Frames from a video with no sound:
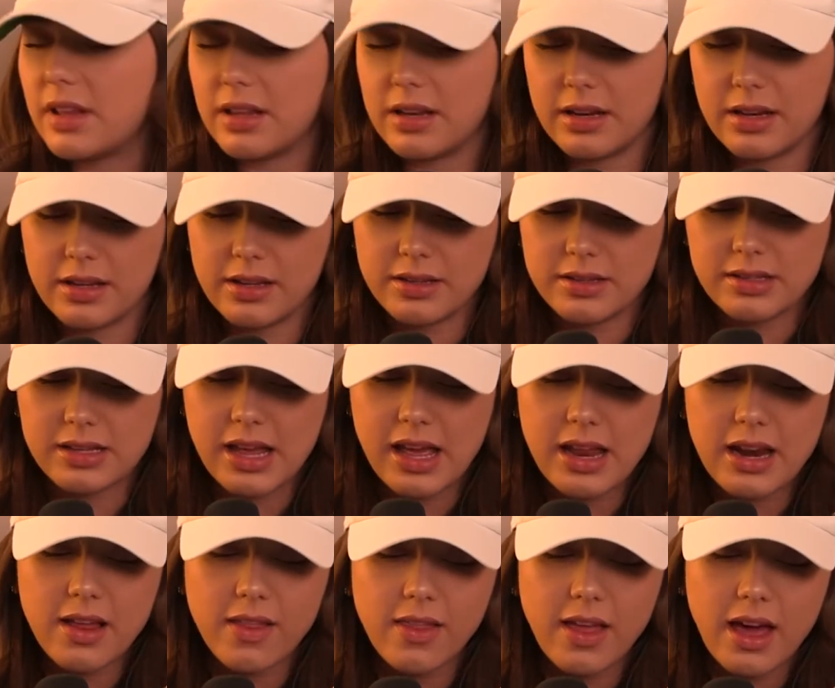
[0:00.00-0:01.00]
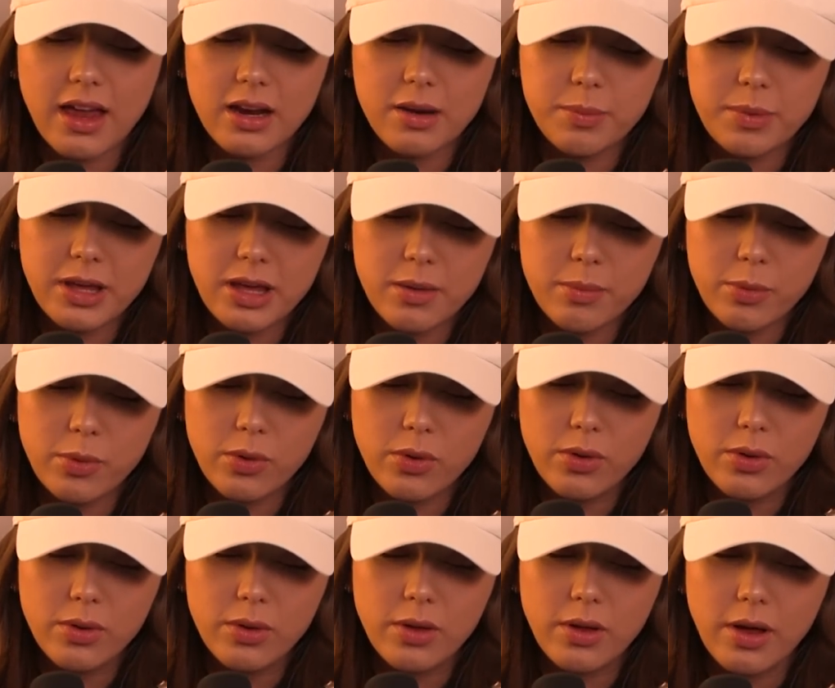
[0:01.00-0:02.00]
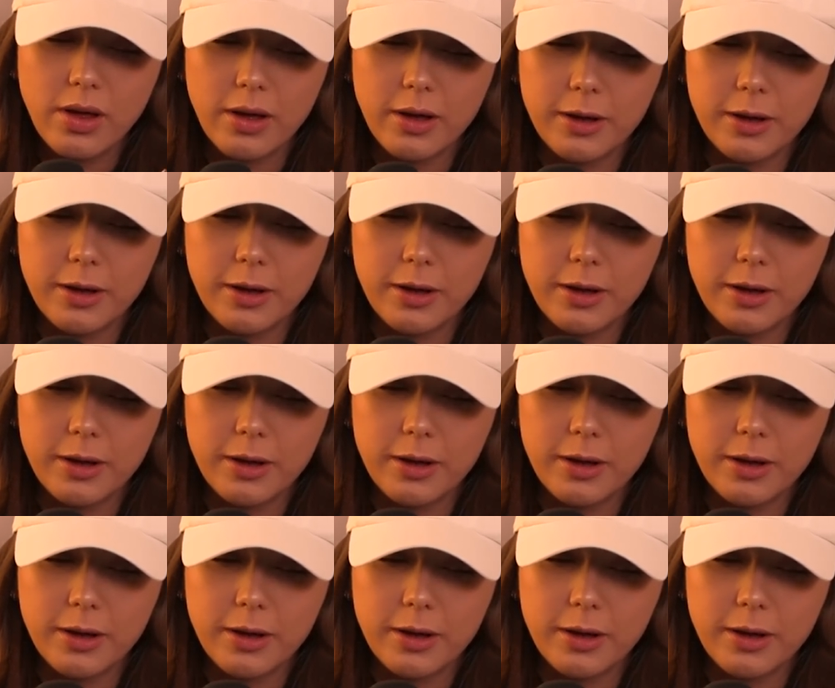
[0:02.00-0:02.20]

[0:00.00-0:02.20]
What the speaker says: it is. And a lot of people,